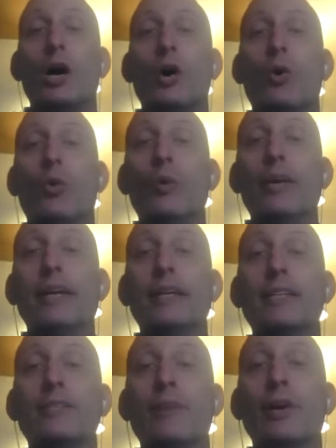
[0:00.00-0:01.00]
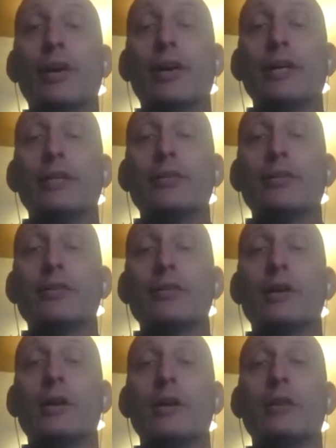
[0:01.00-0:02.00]
we experience
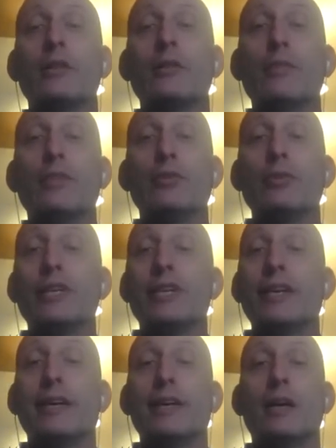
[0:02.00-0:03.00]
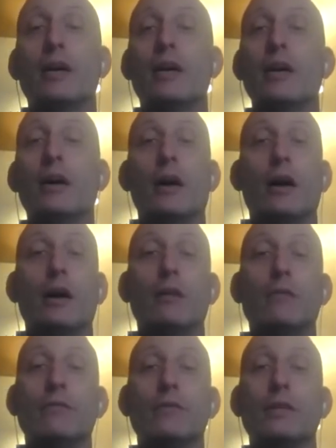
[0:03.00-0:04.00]
the misery
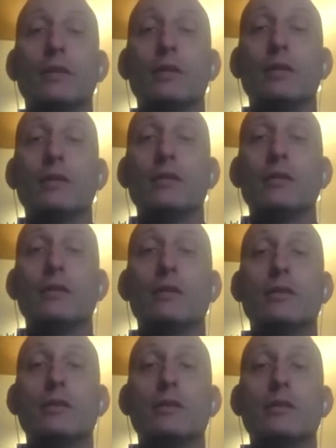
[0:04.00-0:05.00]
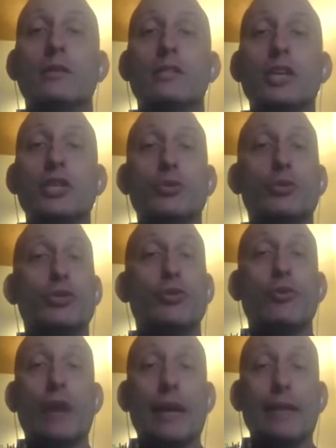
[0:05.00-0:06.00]
of sensuous
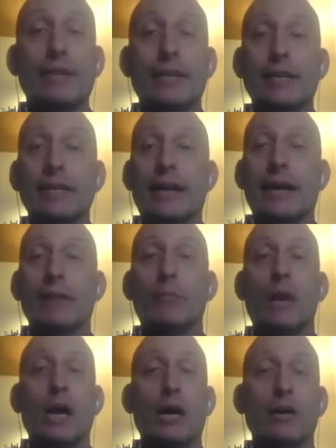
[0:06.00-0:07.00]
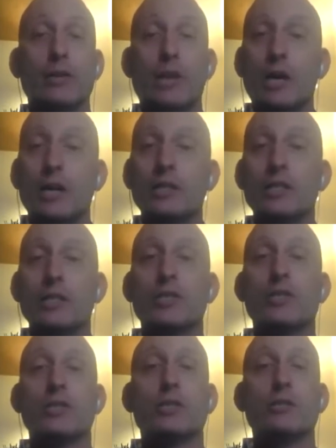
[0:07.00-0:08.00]
craving that piles onto
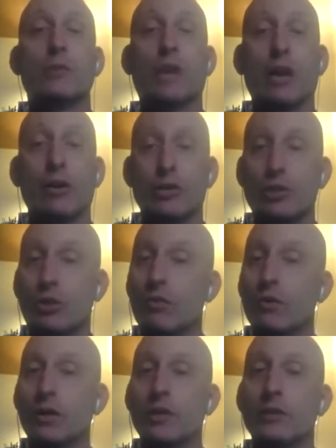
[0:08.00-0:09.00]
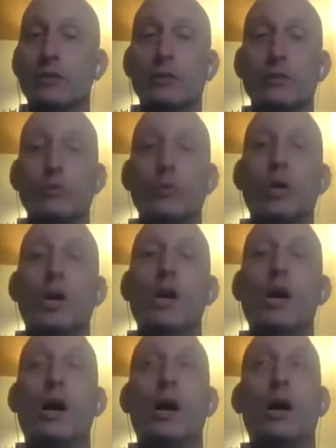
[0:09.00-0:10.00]
this and carries over into
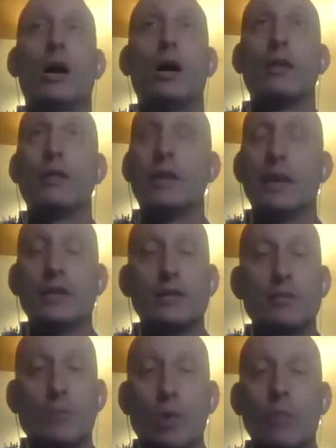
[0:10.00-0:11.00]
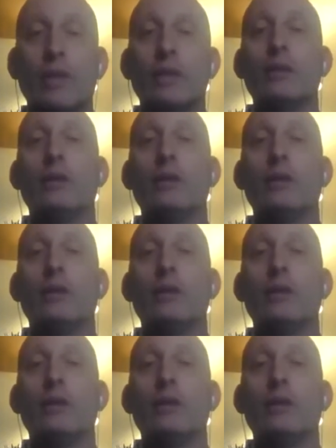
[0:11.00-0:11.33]
the next moment.